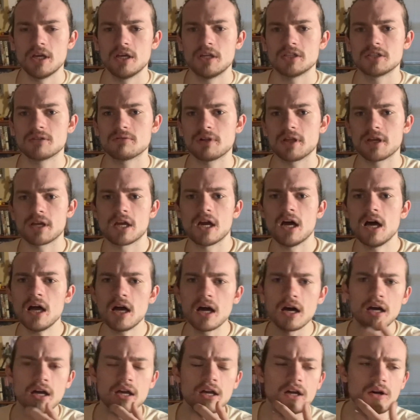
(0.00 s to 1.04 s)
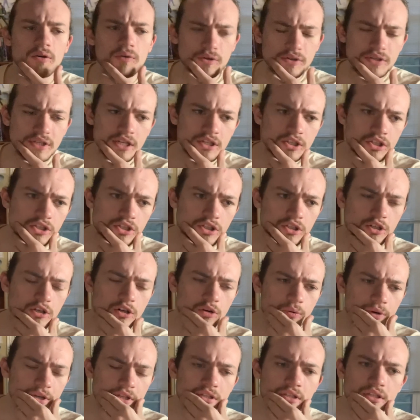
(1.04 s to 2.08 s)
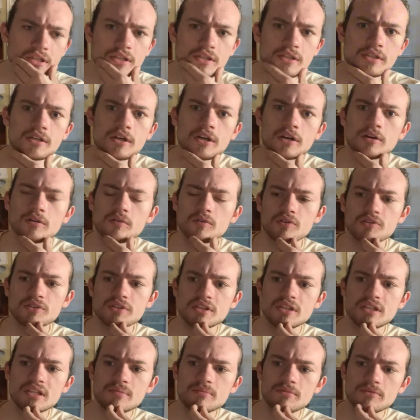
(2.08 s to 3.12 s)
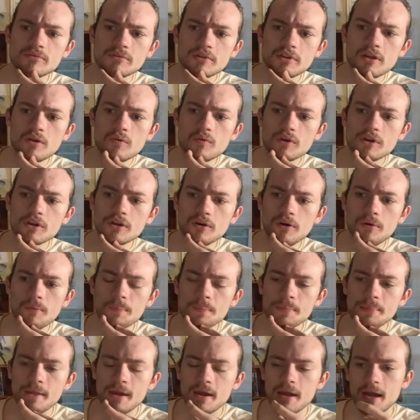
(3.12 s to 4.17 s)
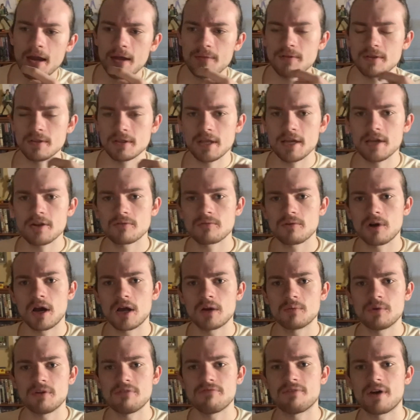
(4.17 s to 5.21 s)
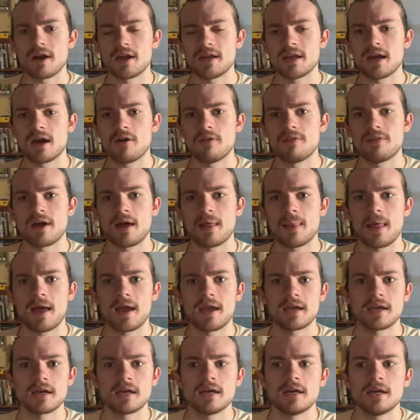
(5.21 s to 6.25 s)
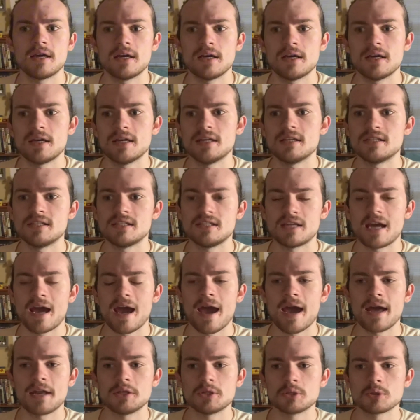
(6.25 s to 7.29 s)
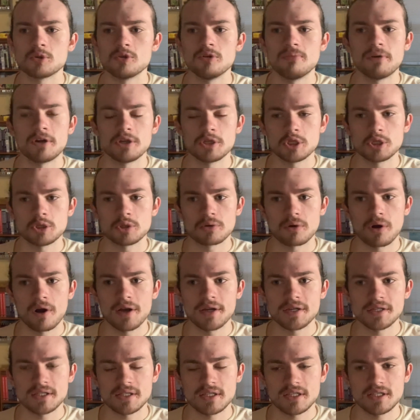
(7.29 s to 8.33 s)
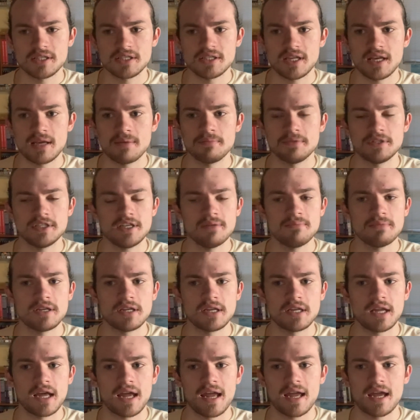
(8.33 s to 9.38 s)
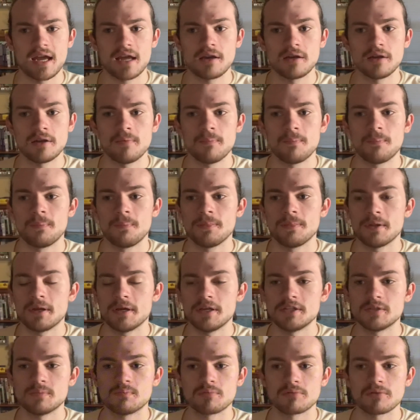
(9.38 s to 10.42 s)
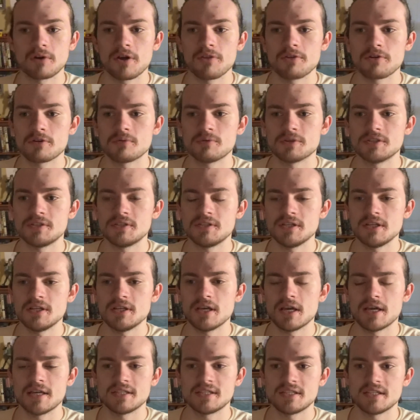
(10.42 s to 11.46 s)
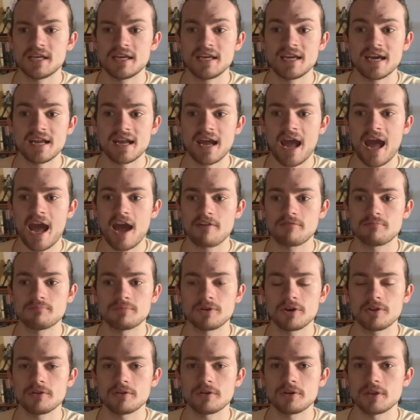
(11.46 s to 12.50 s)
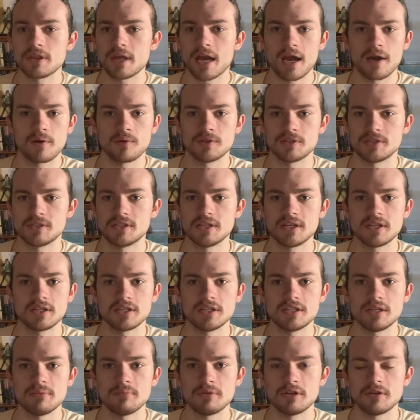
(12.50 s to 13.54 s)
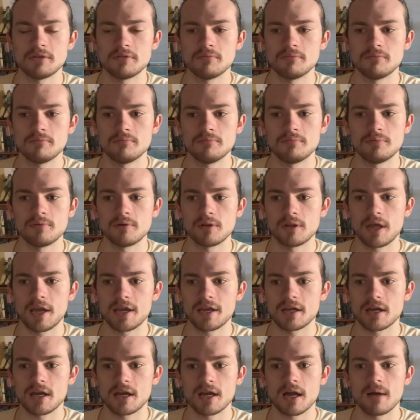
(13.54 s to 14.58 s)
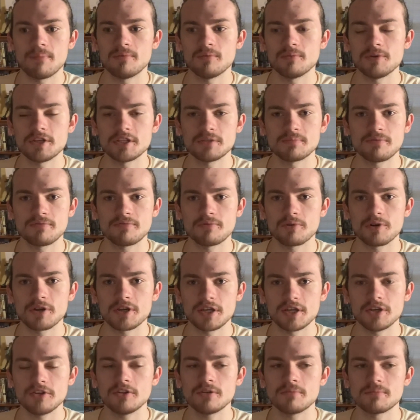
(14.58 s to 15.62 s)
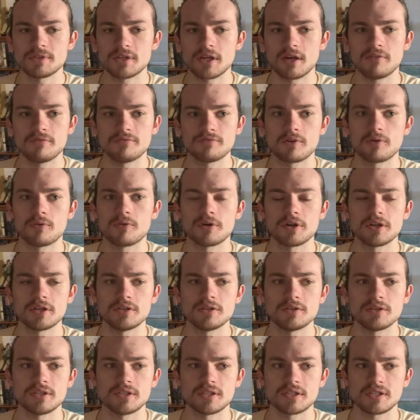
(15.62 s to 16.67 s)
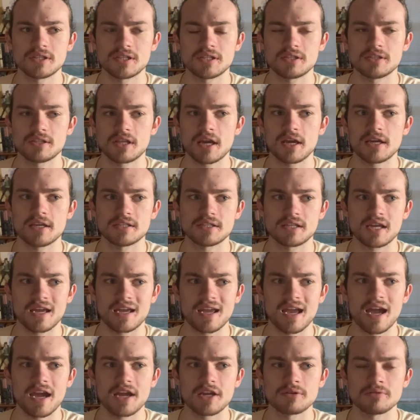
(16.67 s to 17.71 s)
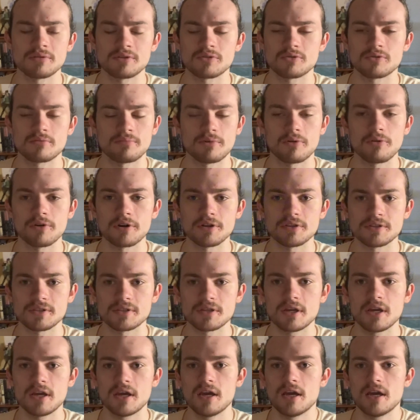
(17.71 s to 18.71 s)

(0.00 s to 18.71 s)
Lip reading: So we're like, huh, was that just a coincidence, or is the demon really real? And then later on, we find out that like his dad drew a bunch of drawings of this same demon, and his brother was he had a half brother that was seeing the demon like a couple weeks before he killed himself, according to psychiatrist reports.